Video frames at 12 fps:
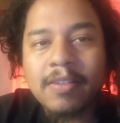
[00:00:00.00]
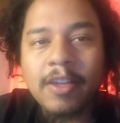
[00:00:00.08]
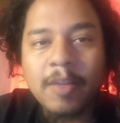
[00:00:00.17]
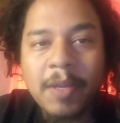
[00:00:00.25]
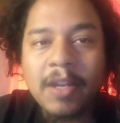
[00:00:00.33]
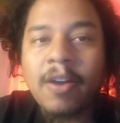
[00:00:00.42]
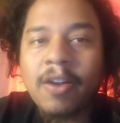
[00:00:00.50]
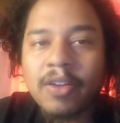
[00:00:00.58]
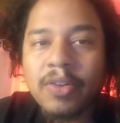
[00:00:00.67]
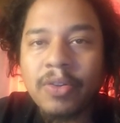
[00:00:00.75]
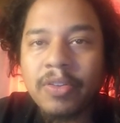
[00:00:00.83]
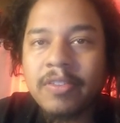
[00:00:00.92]
clickbait
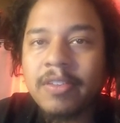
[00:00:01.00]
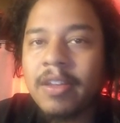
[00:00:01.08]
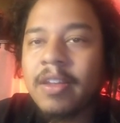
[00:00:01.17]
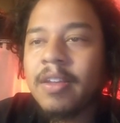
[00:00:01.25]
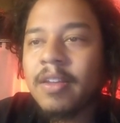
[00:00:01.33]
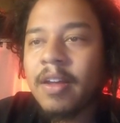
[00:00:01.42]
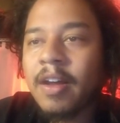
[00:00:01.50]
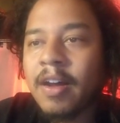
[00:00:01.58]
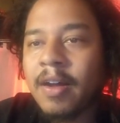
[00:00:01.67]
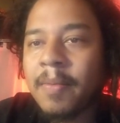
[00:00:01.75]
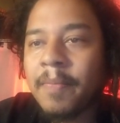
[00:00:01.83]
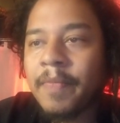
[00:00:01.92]
articles,
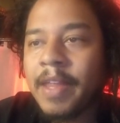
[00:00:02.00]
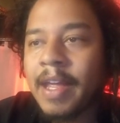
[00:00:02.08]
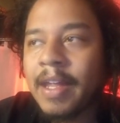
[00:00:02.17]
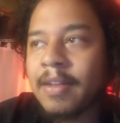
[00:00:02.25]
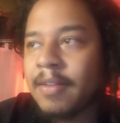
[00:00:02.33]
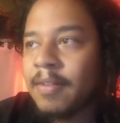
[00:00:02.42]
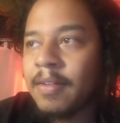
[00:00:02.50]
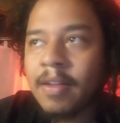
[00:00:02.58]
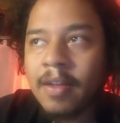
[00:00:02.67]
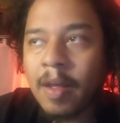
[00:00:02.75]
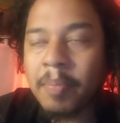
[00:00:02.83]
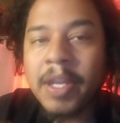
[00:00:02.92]
and
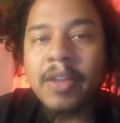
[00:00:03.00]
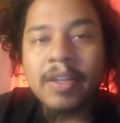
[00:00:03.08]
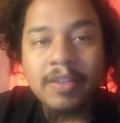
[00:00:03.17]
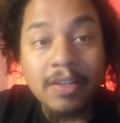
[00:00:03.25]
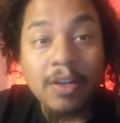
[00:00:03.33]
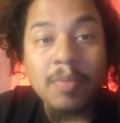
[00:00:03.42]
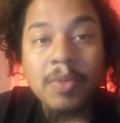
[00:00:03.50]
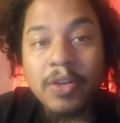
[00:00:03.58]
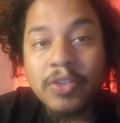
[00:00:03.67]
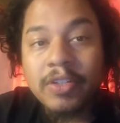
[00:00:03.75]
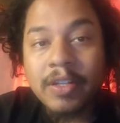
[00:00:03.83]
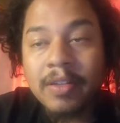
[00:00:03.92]
appealing to your
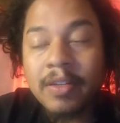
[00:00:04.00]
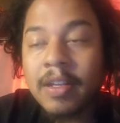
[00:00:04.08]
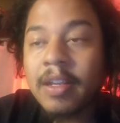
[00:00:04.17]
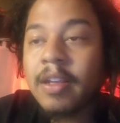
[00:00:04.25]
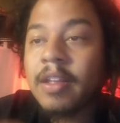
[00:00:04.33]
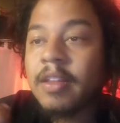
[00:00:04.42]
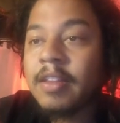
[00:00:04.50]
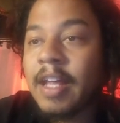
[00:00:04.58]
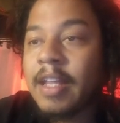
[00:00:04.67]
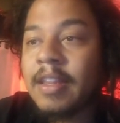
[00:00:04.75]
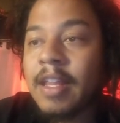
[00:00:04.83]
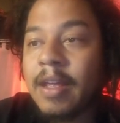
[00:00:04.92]
emotion
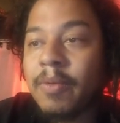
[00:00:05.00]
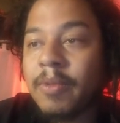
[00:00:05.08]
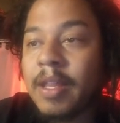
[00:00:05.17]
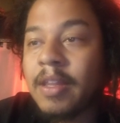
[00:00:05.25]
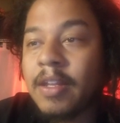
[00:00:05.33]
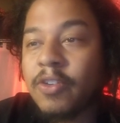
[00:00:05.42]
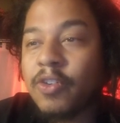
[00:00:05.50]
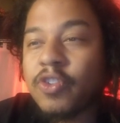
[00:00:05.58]
than they do